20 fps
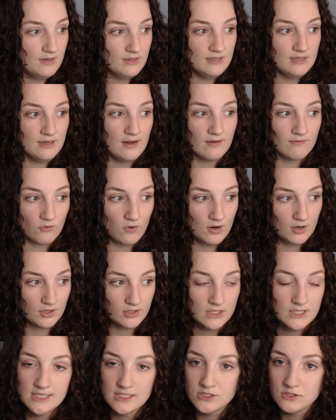Yet
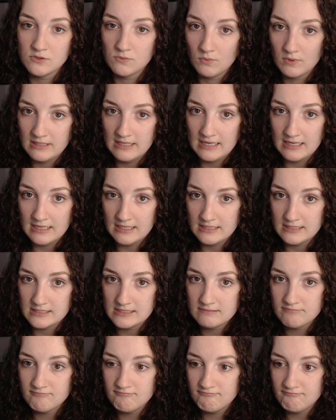Veronica is the one that
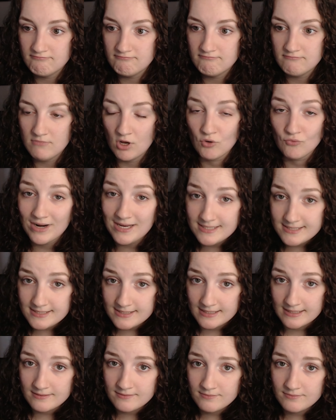is
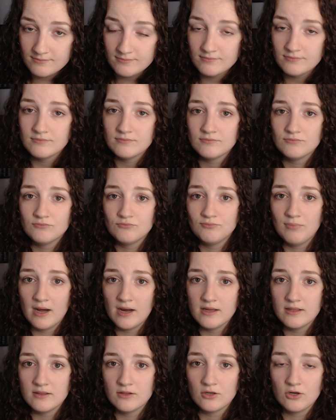arrested
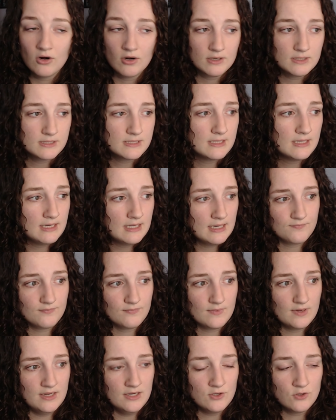by the guards.
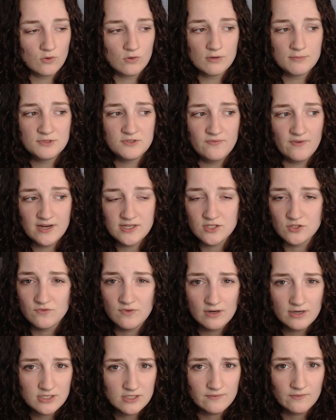And Norm's face is
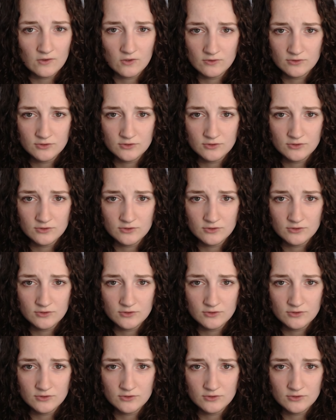very difficult